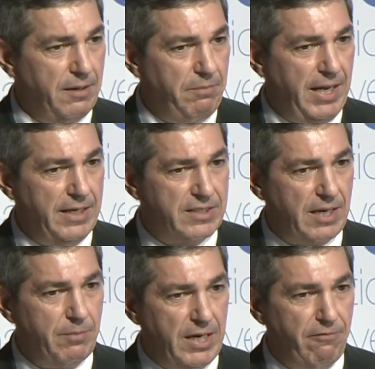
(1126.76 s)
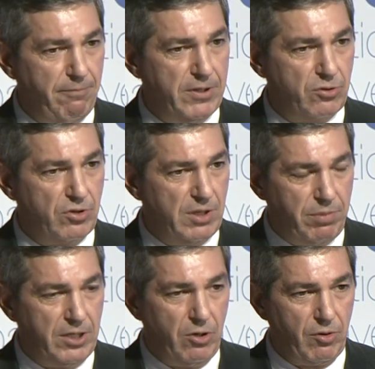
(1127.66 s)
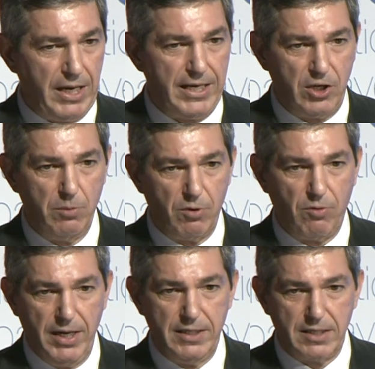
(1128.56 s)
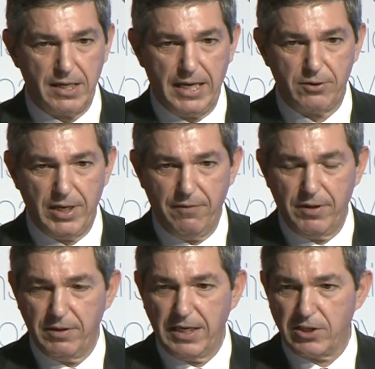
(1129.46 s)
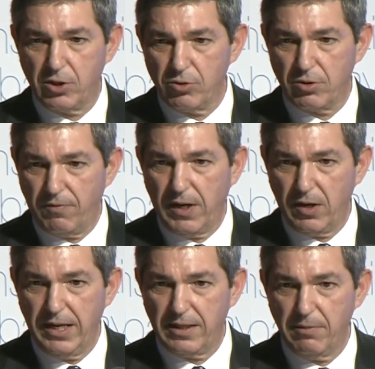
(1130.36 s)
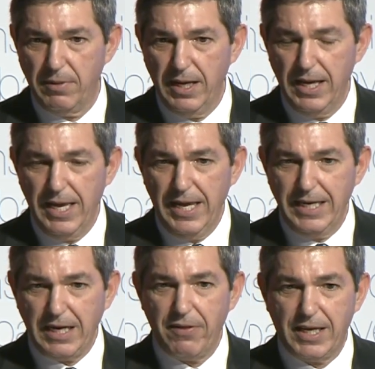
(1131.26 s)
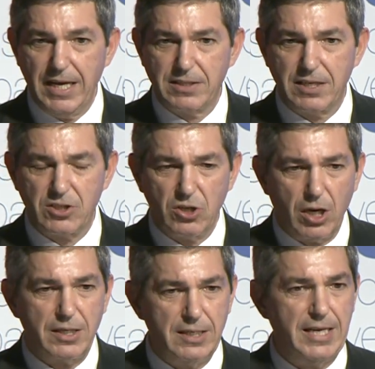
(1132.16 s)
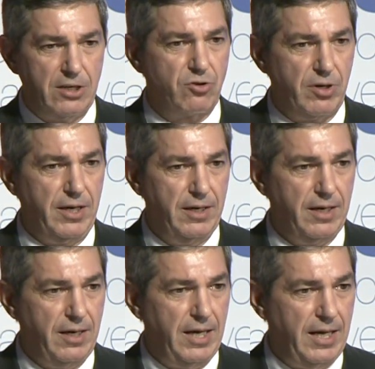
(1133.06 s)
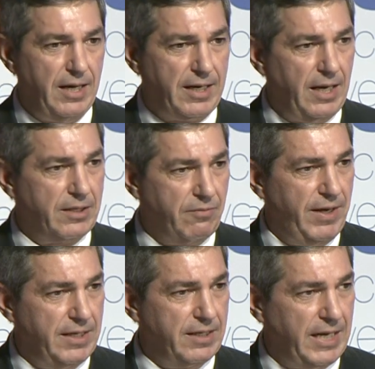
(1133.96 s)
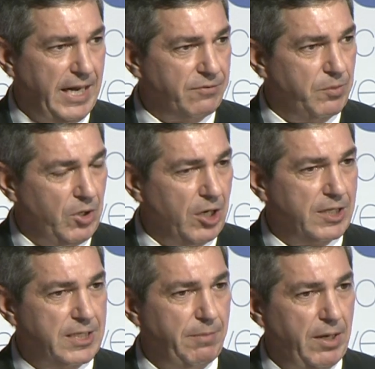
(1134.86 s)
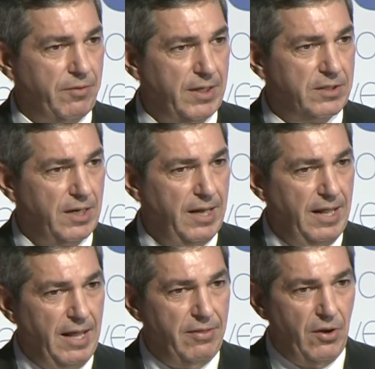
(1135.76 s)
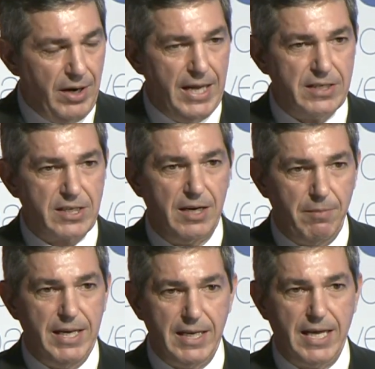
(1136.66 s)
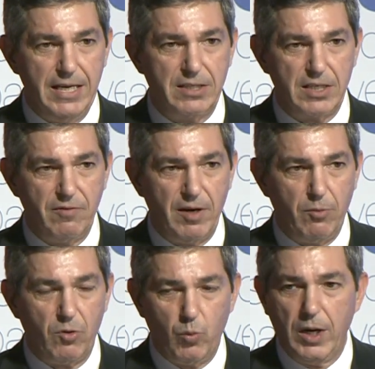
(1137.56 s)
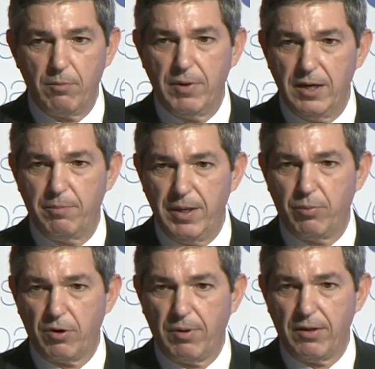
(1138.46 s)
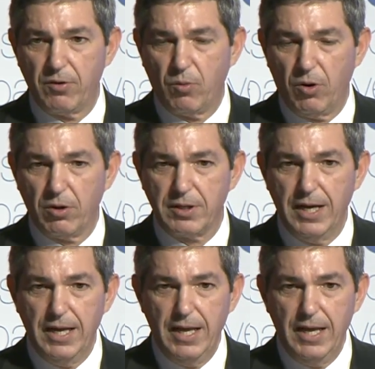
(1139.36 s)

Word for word: by some governments who simply don't like human rights and like to have an excuse to violate them. In other cases, not intentionally uh, cultivated. I have to be honest about this. There is, in many cases, even among well-meaning people around the world,